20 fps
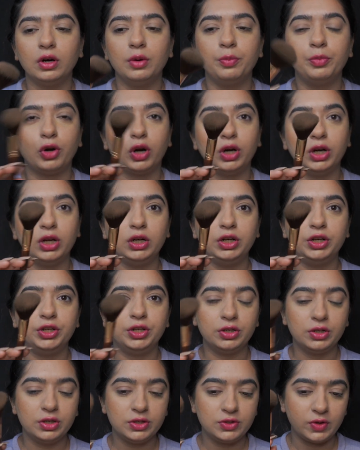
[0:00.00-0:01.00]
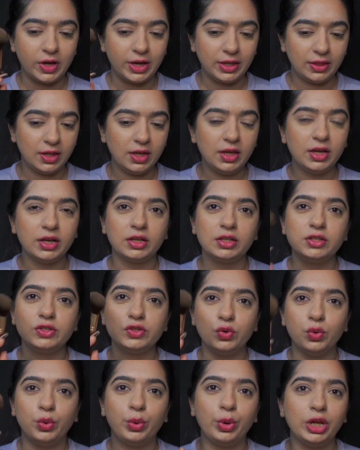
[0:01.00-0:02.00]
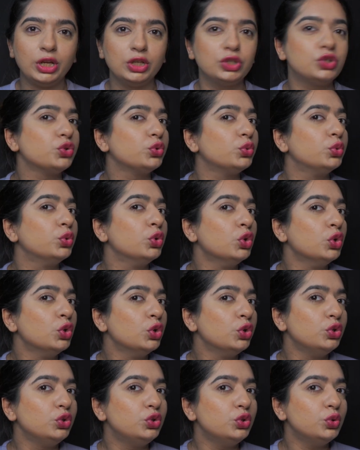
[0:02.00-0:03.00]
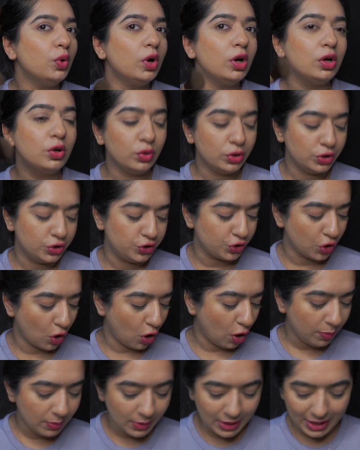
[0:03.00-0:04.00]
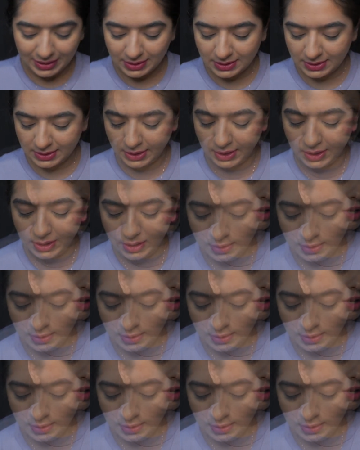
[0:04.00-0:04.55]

product here, so I think it is going to do a good job. Let's see.